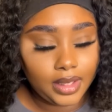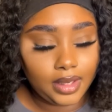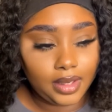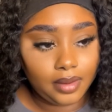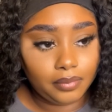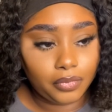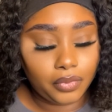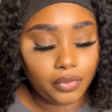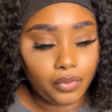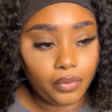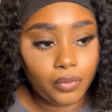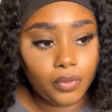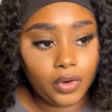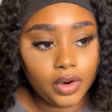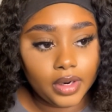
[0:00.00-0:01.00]

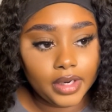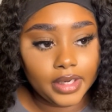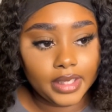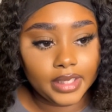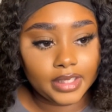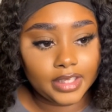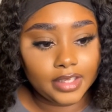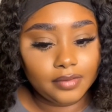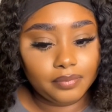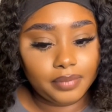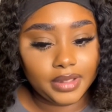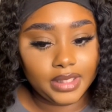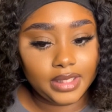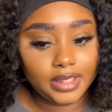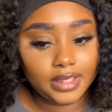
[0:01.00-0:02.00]
Or it can
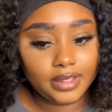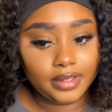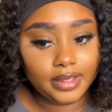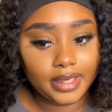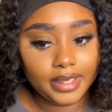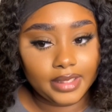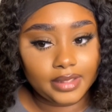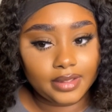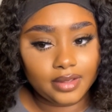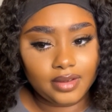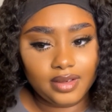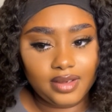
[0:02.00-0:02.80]
be like,